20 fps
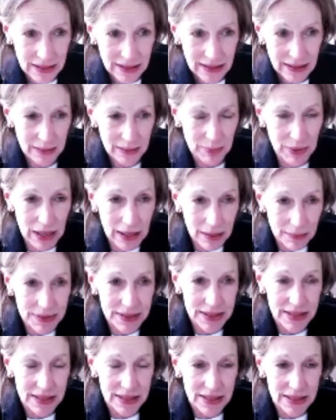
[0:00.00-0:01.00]
He
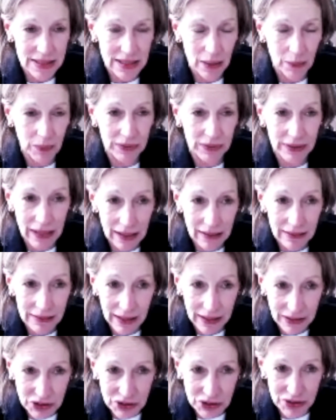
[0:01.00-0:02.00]
promises, I will not
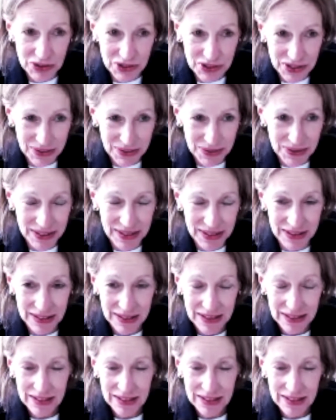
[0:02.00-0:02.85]
let your children